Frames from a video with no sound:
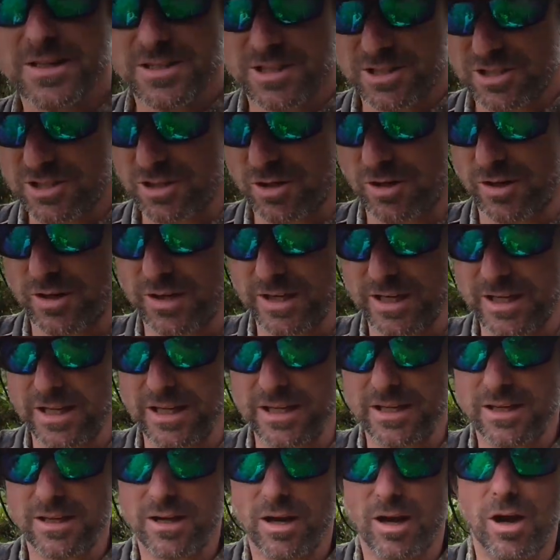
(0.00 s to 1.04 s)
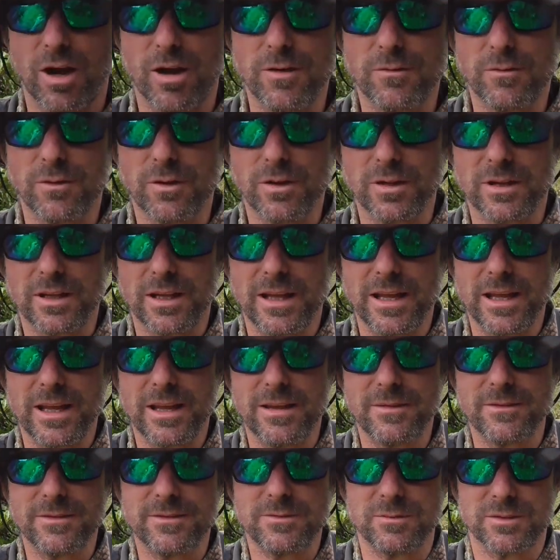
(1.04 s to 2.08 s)
shiny oval
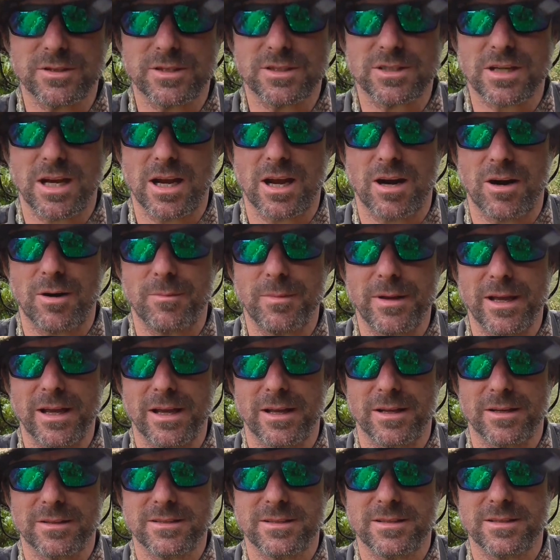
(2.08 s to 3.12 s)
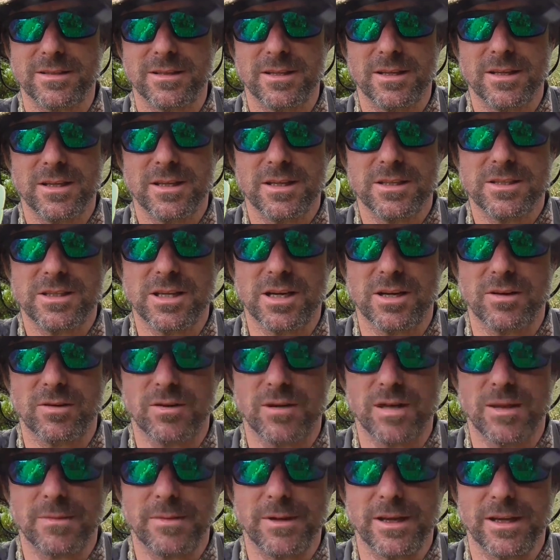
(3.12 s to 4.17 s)
leaves which are about
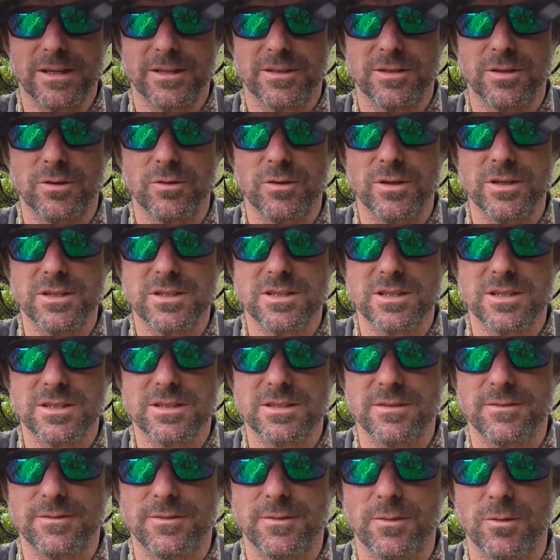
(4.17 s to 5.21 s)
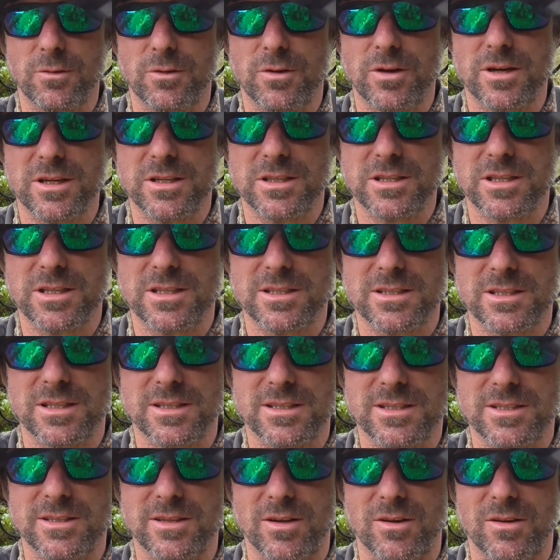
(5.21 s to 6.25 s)
generally about two inches to four inches
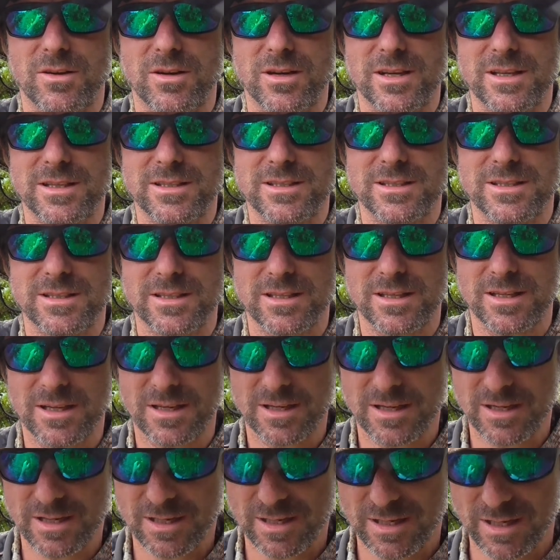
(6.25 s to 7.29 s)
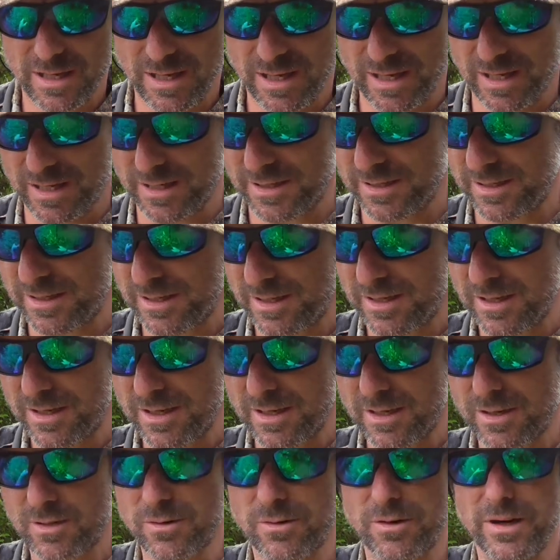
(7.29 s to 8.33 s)
in size and
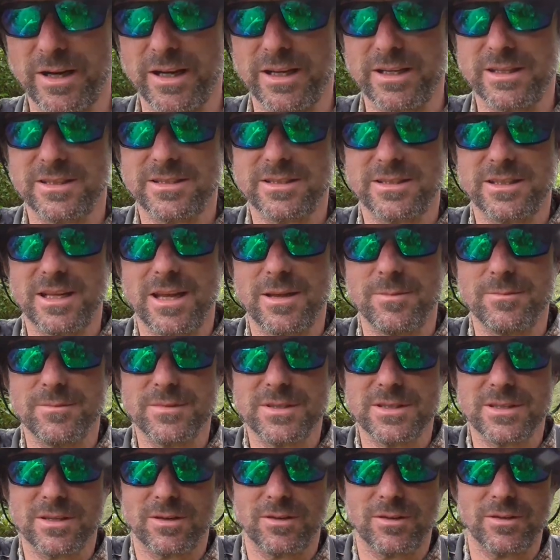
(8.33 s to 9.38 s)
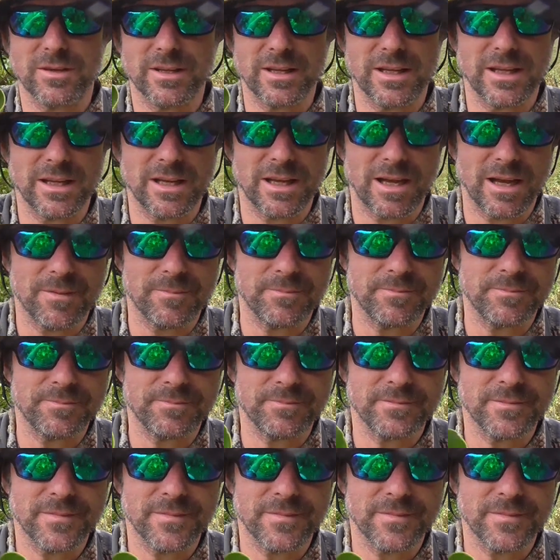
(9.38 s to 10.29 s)
green stems on the um,